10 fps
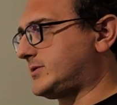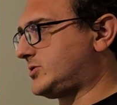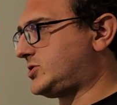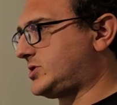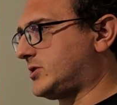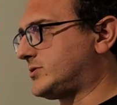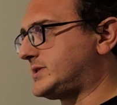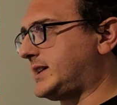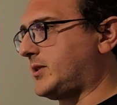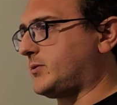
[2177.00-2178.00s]

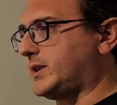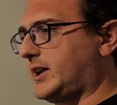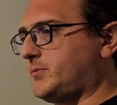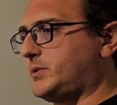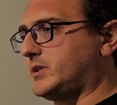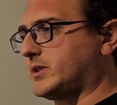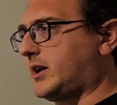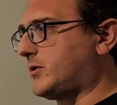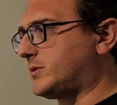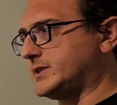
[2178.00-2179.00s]
shows that what I've been
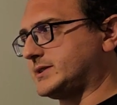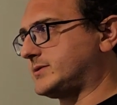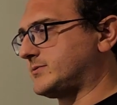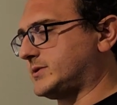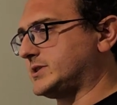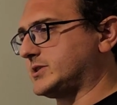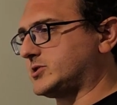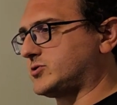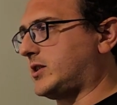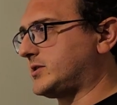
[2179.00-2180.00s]
taught was a
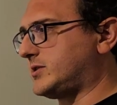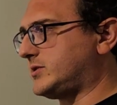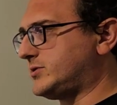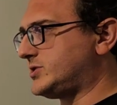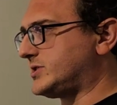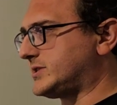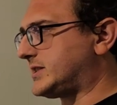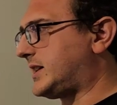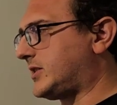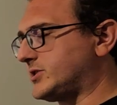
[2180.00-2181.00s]
strong delusion
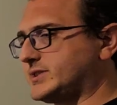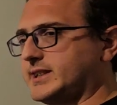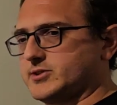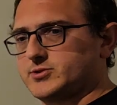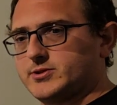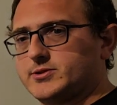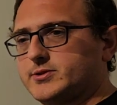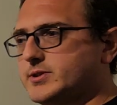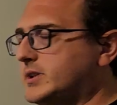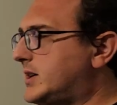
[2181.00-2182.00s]
to not understand
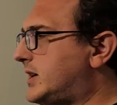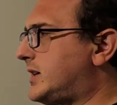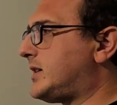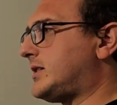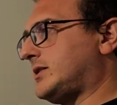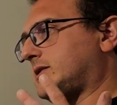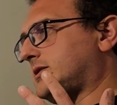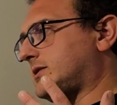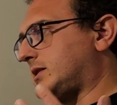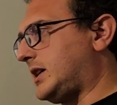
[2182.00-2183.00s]
truth.
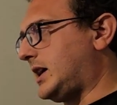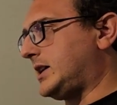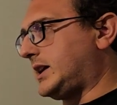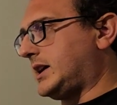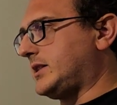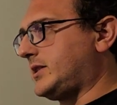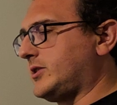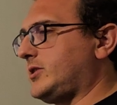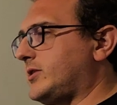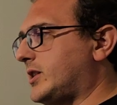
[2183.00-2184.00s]
And then
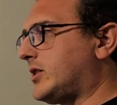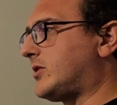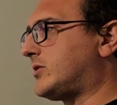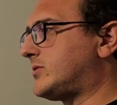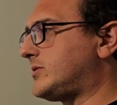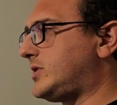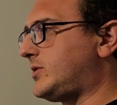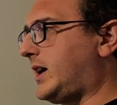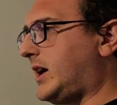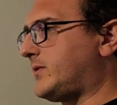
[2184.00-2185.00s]
there you go,
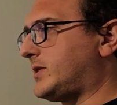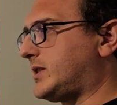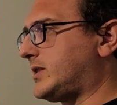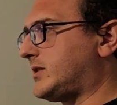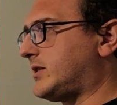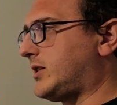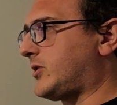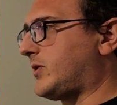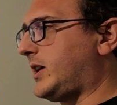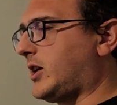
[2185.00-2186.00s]
you have a
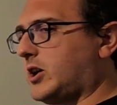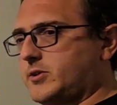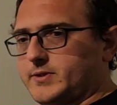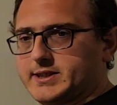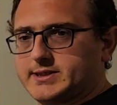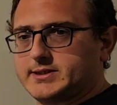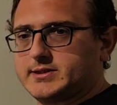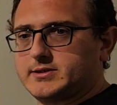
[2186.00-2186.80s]
great harvest.